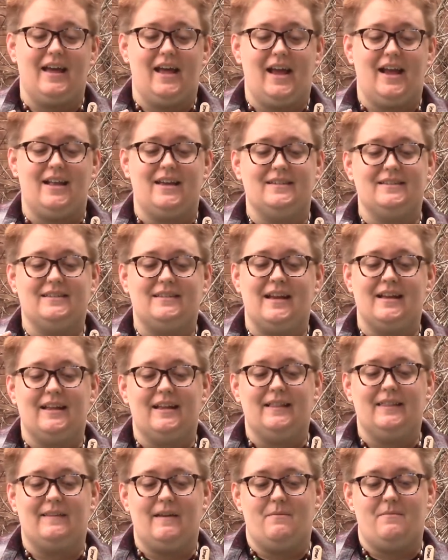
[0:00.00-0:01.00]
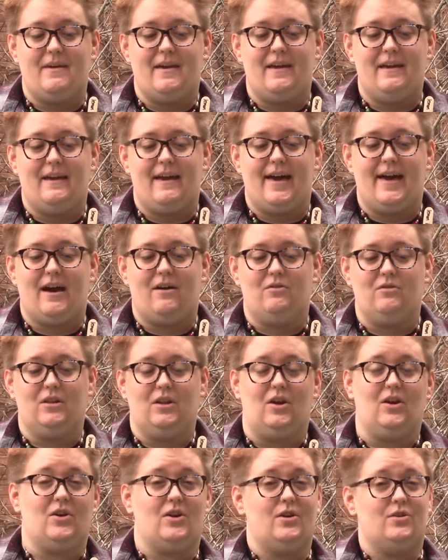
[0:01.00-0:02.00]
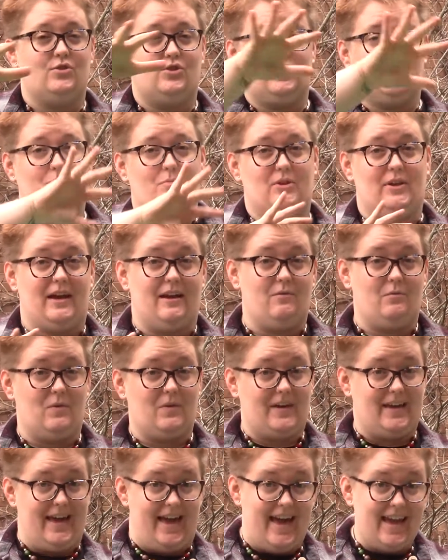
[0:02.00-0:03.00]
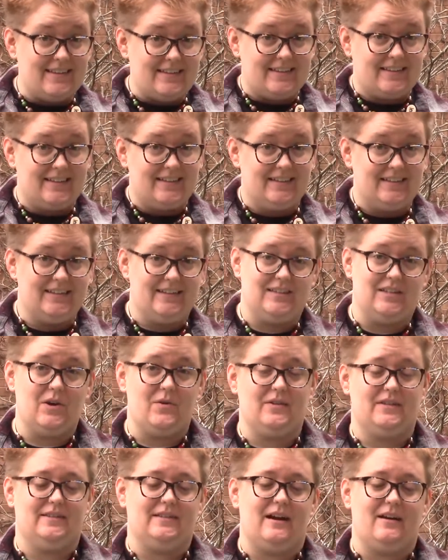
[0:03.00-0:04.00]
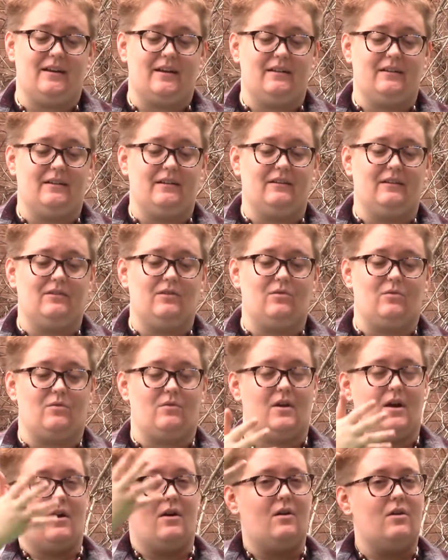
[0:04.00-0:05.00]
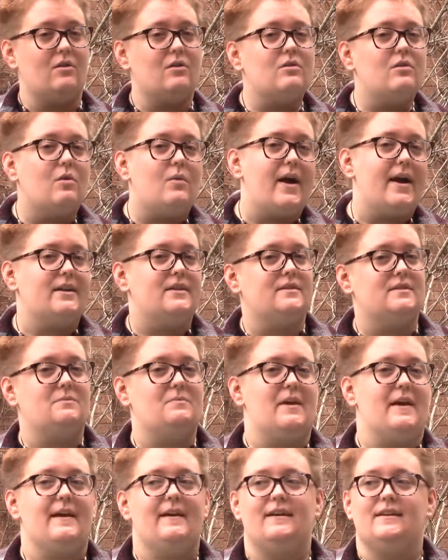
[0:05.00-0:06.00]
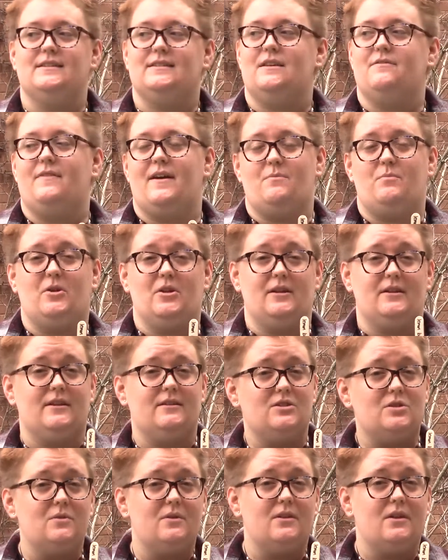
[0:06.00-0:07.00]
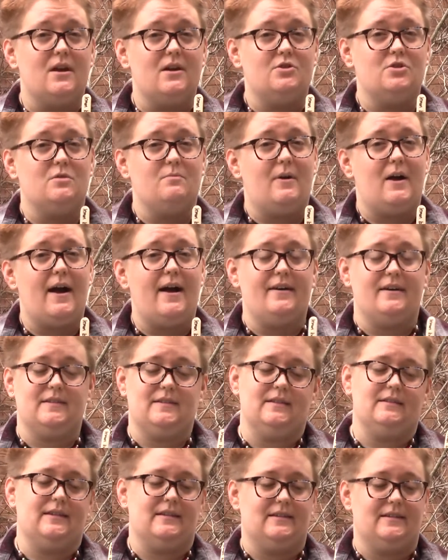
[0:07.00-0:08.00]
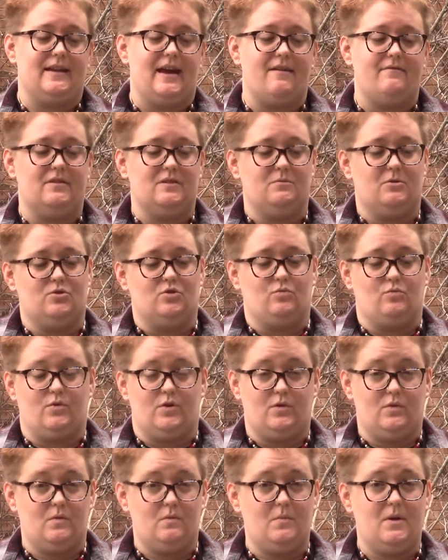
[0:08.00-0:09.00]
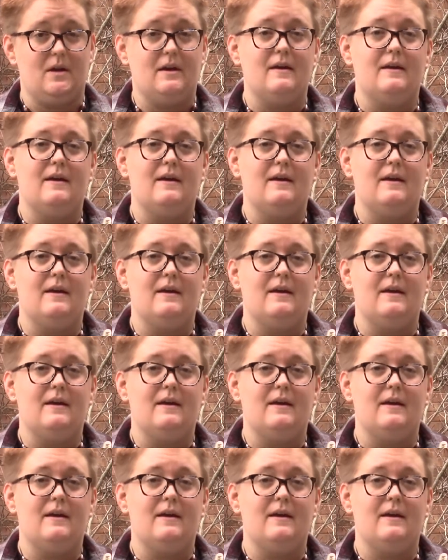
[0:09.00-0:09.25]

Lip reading: It is going to limit how large the plant will get, so it's not going to grow quite as big as if I put it into a larger pot because it doesn't have as much room.